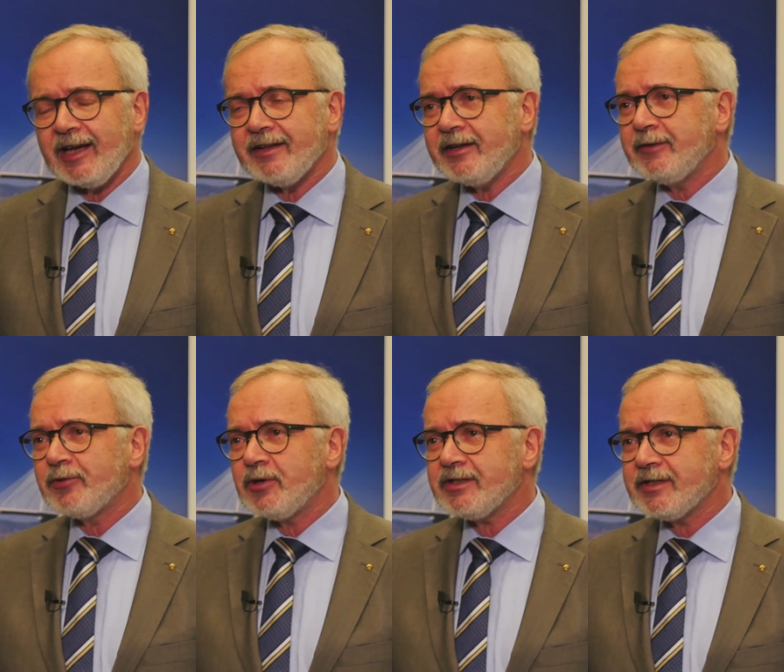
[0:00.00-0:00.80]
And then,
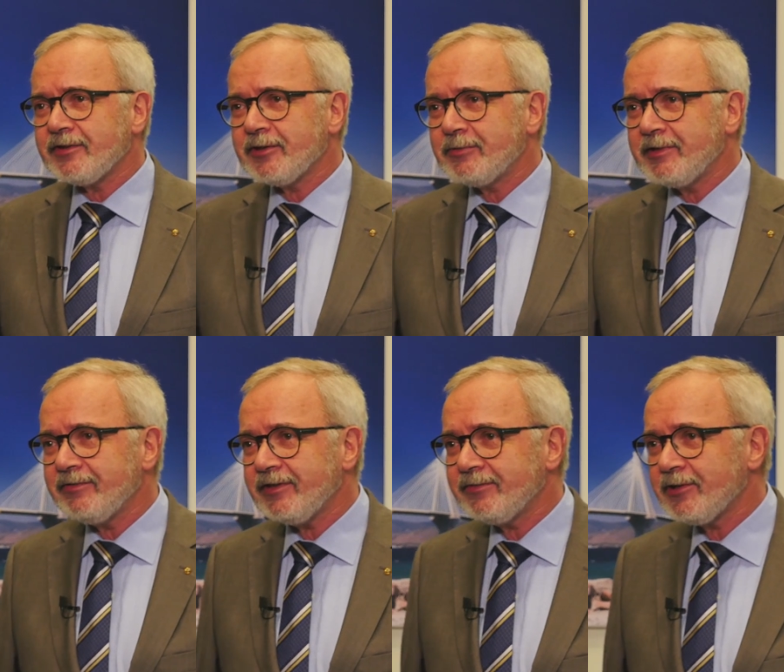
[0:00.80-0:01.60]
of course, the
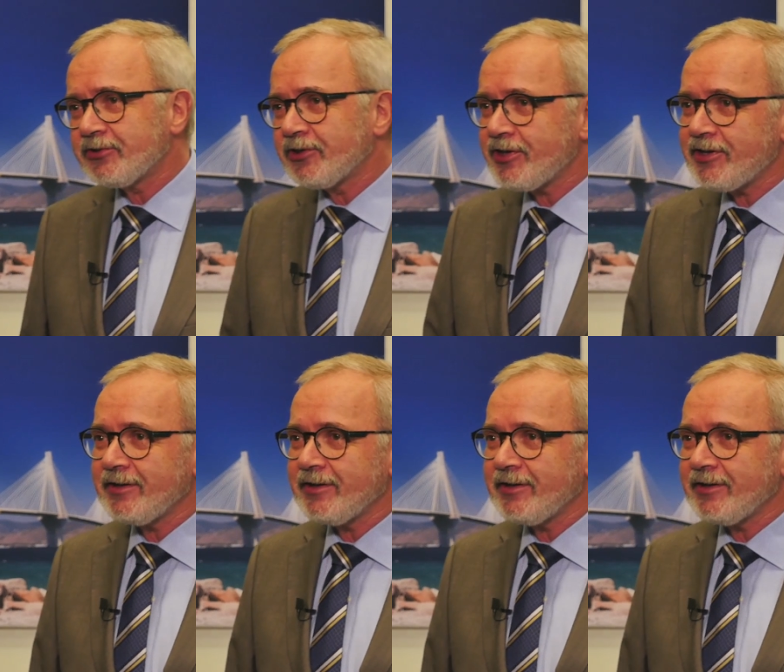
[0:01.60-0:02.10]
European Fund for Strategic